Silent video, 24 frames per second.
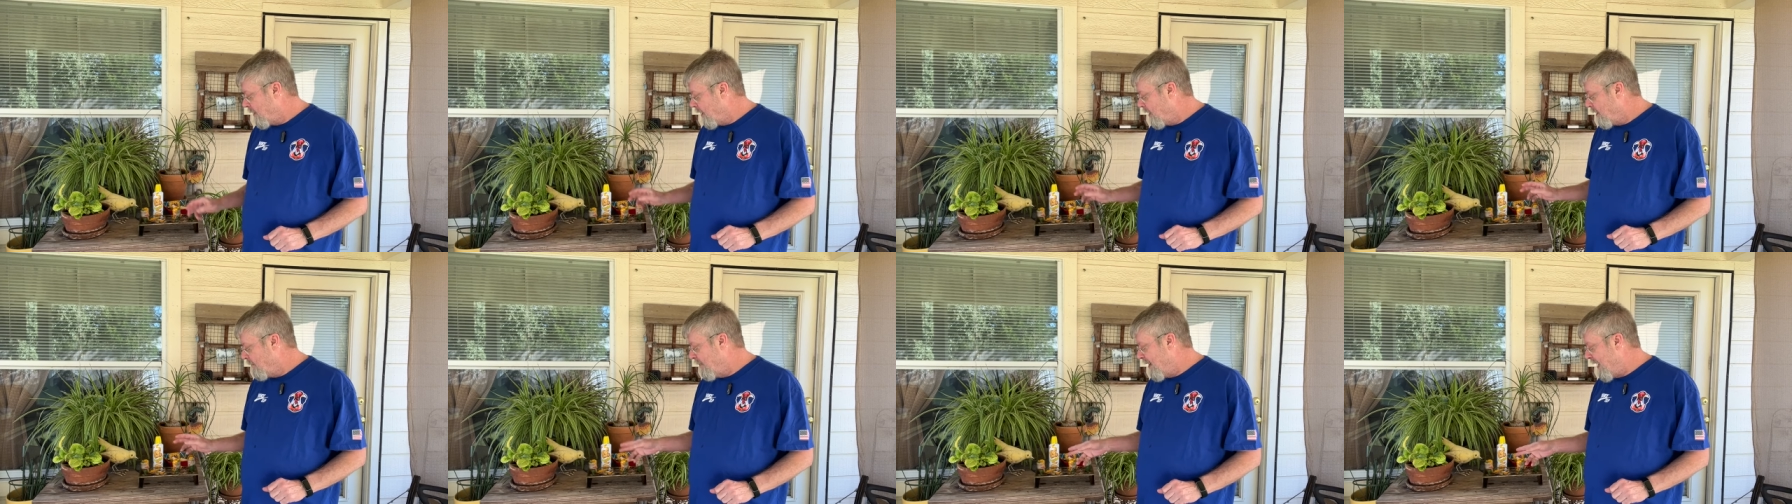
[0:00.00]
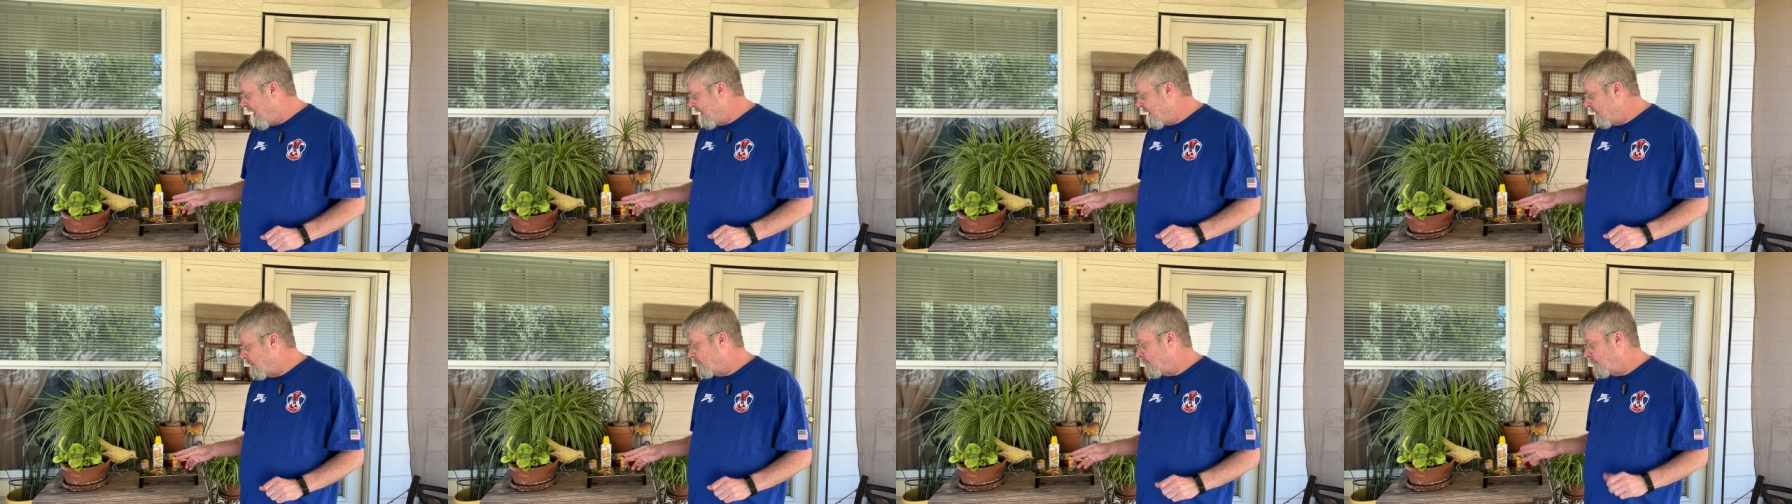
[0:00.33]
The
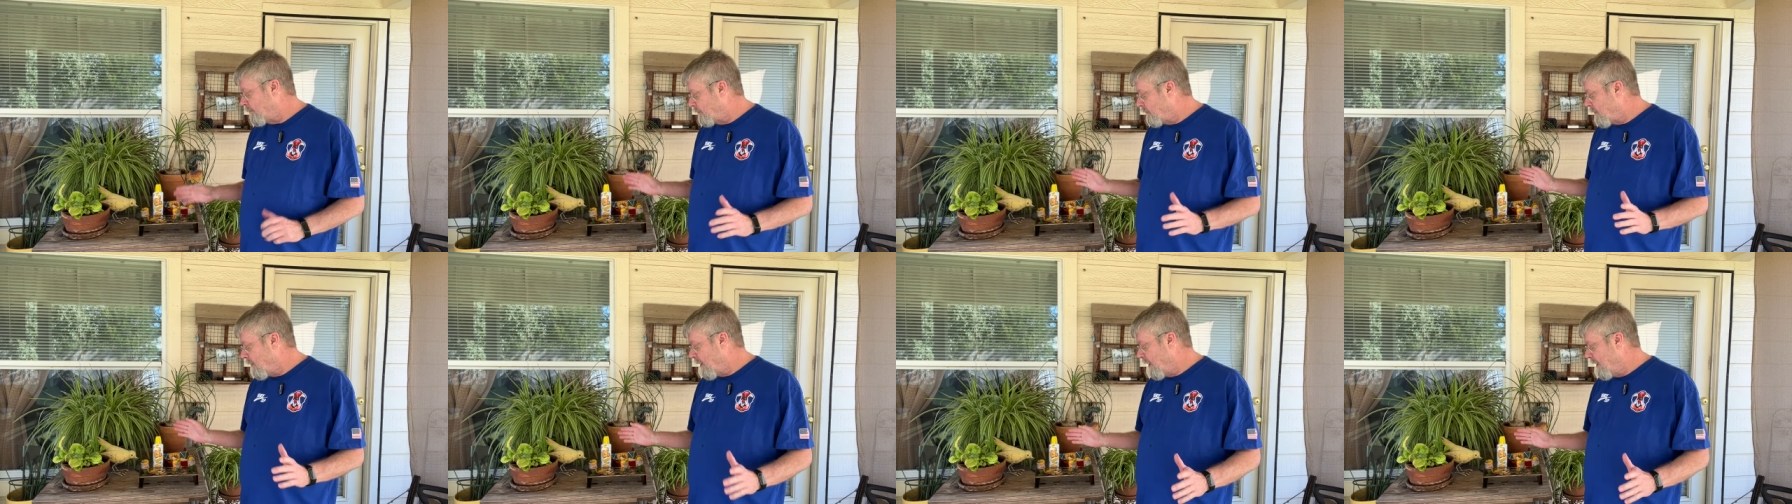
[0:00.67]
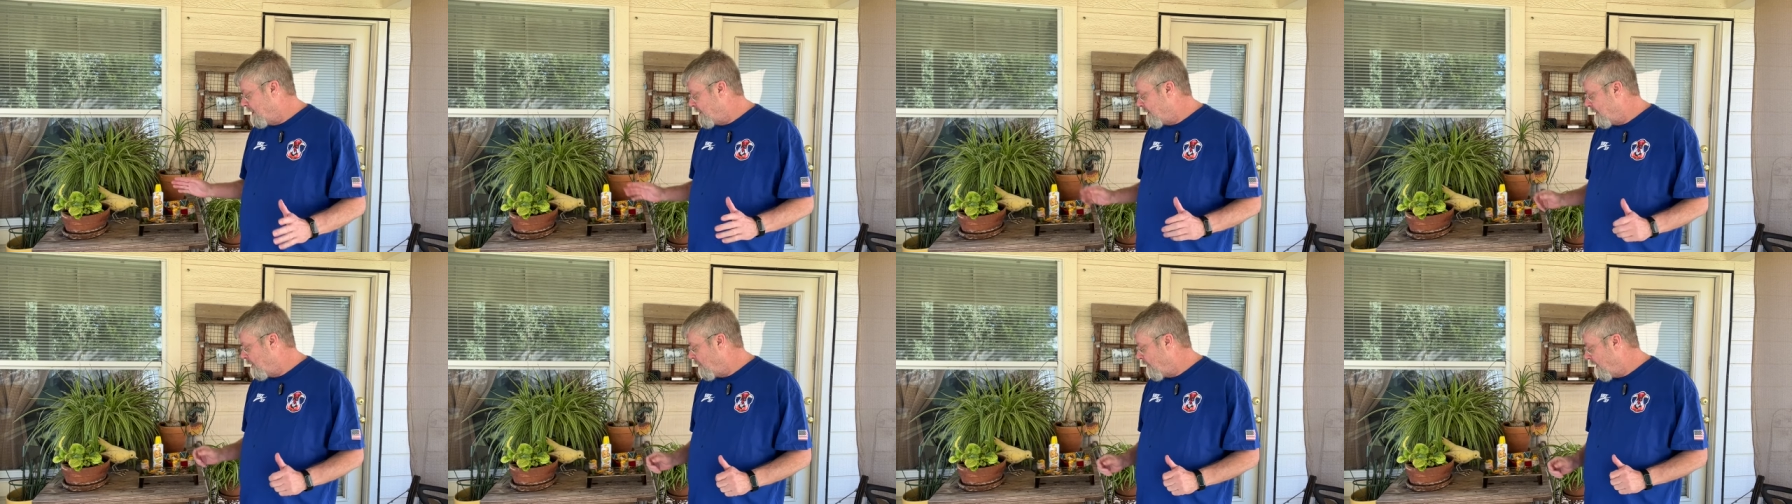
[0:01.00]
bacon
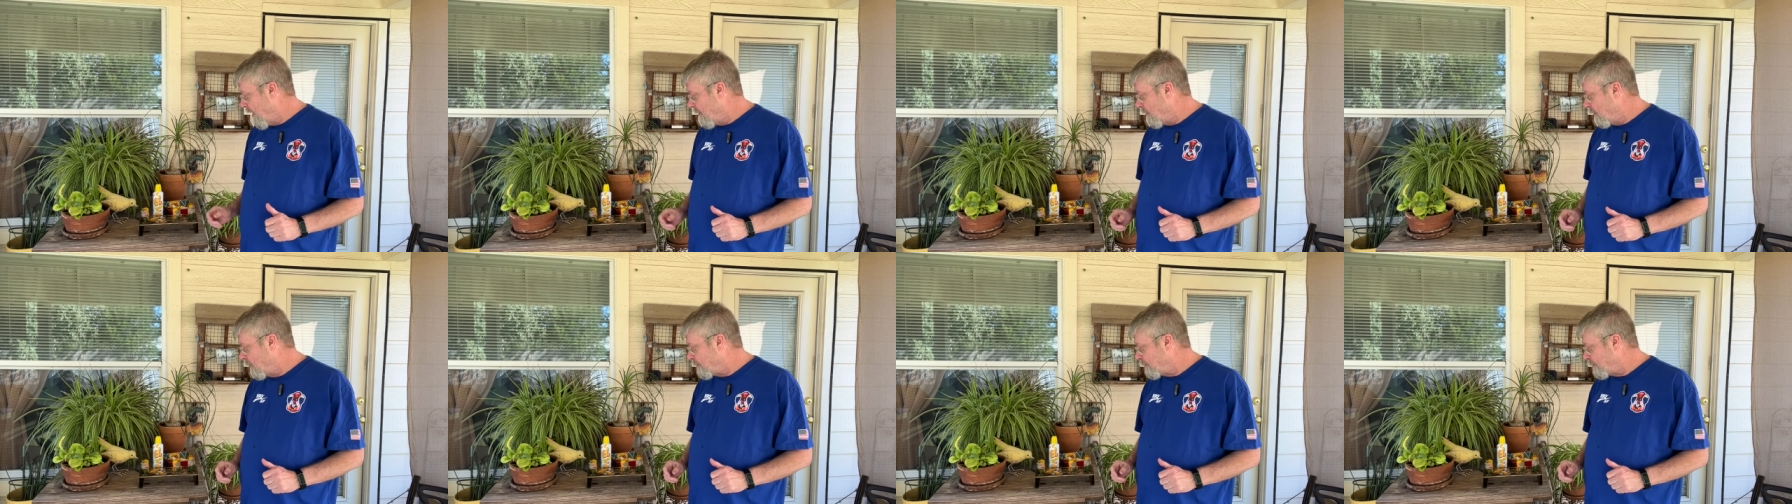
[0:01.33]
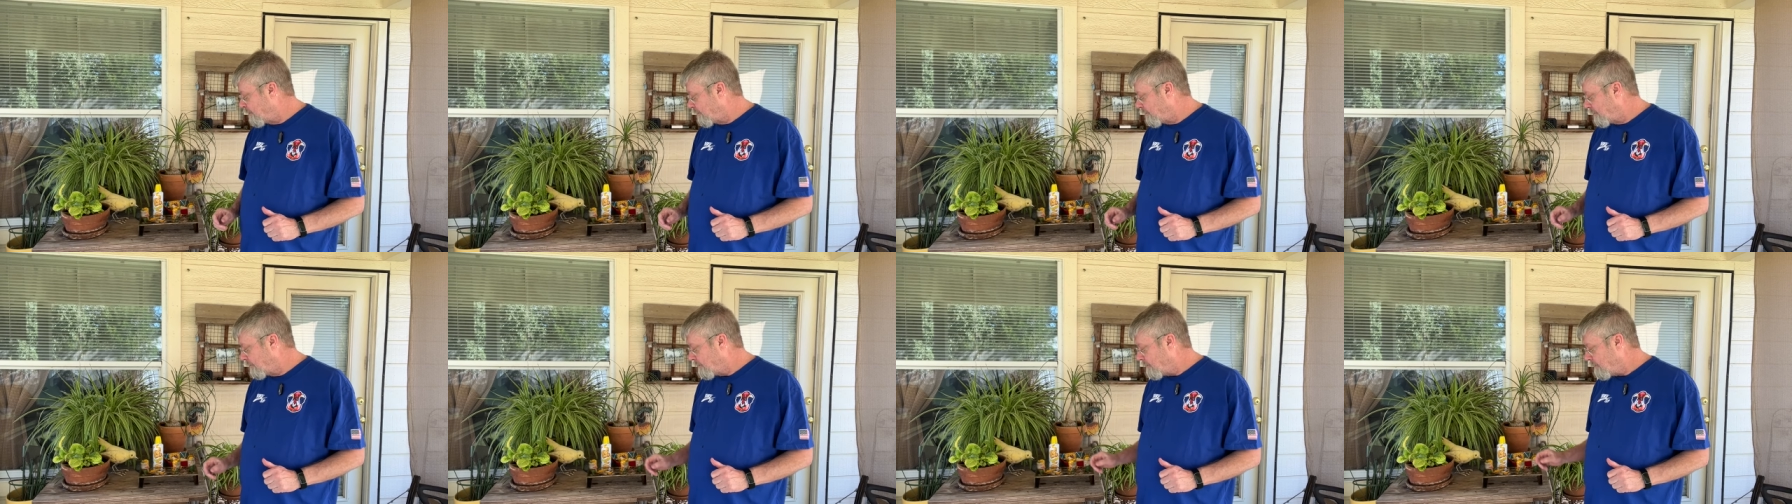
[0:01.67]
is incredible.
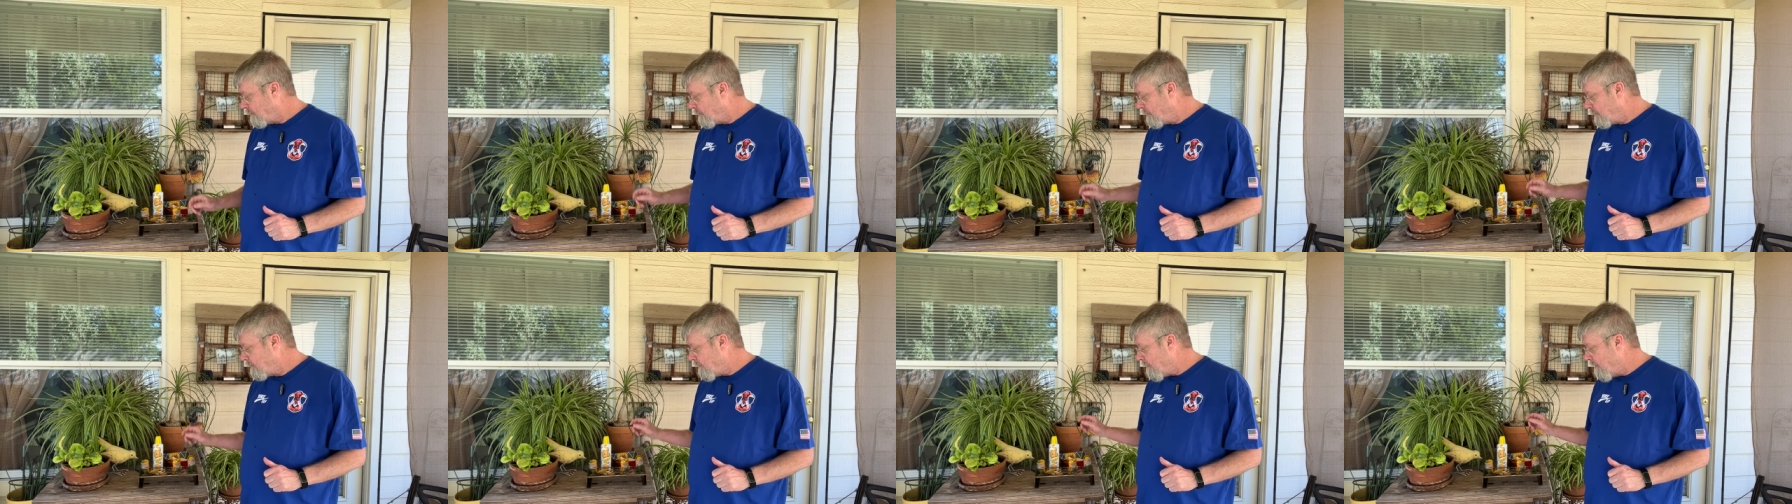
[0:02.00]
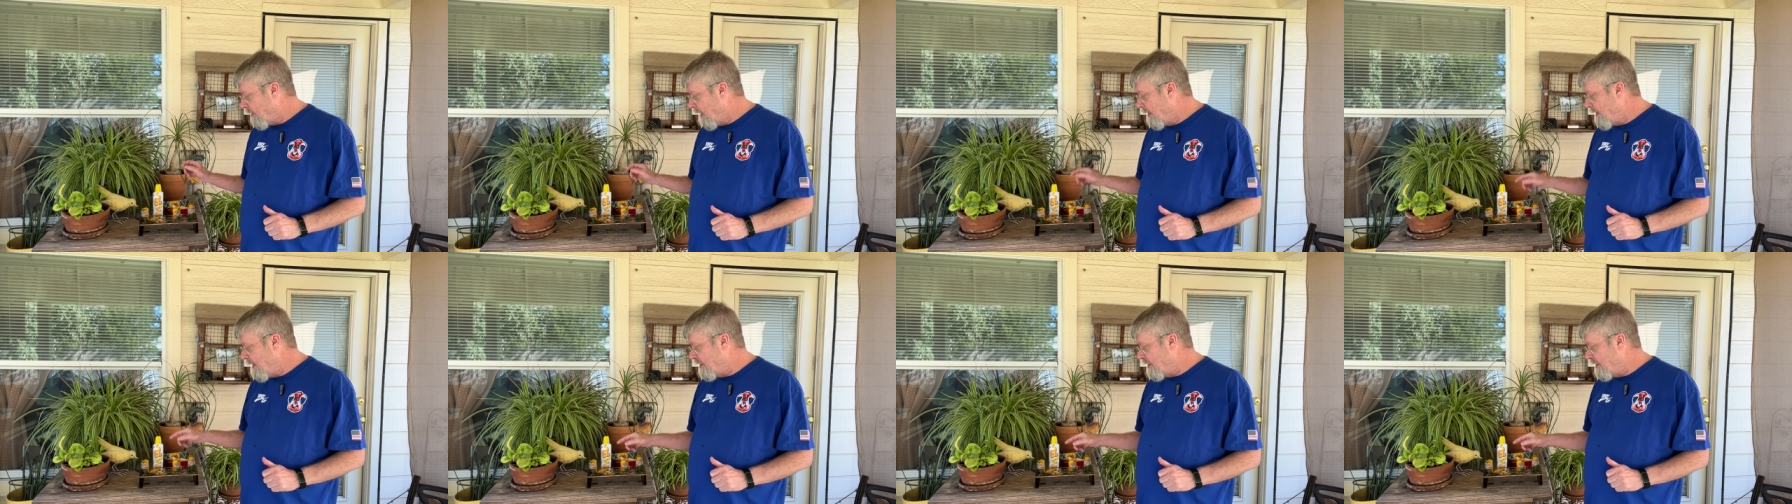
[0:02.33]
And